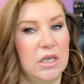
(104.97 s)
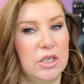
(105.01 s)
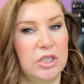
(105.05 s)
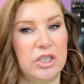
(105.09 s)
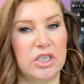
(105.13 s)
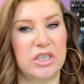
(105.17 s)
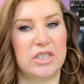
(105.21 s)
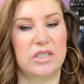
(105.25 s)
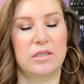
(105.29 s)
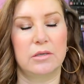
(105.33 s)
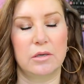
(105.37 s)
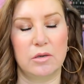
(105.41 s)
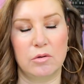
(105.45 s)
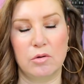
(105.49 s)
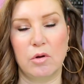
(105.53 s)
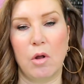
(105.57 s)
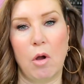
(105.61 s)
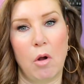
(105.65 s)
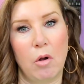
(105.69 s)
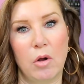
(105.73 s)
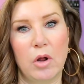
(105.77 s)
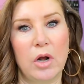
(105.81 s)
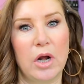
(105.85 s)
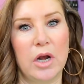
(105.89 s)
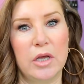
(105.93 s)
just
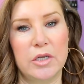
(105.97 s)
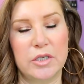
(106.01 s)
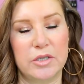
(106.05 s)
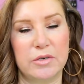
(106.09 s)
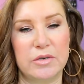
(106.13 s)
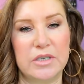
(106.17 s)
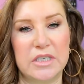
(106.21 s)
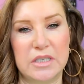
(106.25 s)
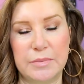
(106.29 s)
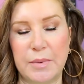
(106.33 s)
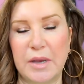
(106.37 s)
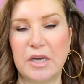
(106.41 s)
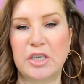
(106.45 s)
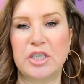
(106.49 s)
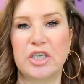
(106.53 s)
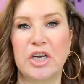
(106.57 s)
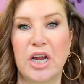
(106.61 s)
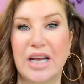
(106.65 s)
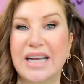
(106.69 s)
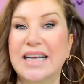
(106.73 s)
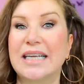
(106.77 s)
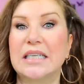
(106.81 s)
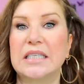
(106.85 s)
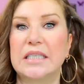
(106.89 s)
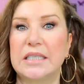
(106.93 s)
on closer inspection,
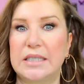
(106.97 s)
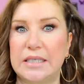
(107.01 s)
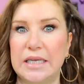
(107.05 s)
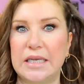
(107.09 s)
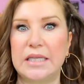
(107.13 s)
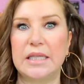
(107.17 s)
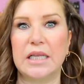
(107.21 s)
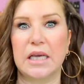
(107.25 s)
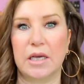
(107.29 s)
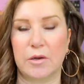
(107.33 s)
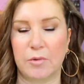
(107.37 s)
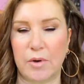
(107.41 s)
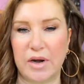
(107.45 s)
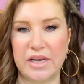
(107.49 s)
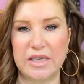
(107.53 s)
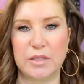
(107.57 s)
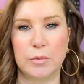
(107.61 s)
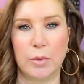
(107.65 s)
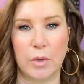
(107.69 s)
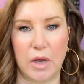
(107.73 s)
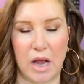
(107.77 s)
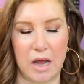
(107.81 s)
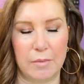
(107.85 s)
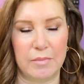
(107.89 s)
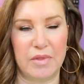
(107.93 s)
I could see that greys
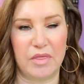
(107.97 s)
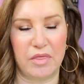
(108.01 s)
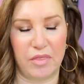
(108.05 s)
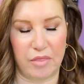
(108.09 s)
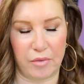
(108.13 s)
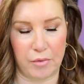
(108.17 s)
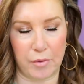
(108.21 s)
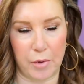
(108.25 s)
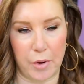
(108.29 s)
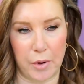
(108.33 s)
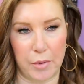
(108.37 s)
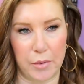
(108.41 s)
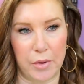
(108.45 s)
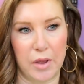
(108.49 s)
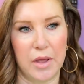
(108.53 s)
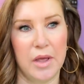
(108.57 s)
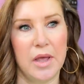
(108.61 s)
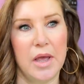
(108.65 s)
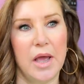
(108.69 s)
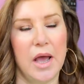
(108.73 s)
were coming through.